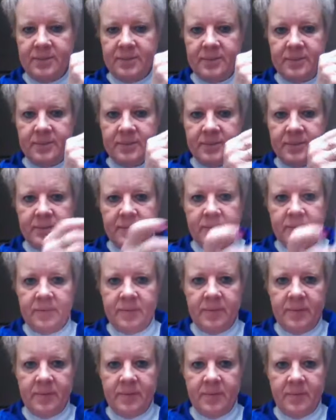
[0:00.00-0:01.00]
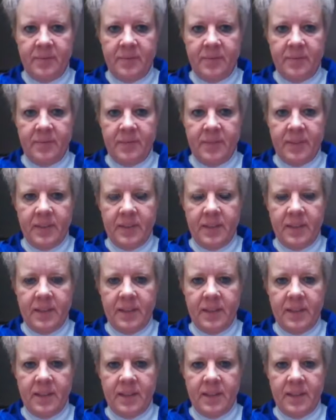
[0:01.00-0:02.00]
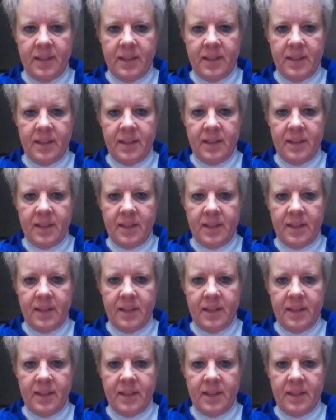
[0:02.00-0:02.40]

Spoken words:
No one is speaking in this clip.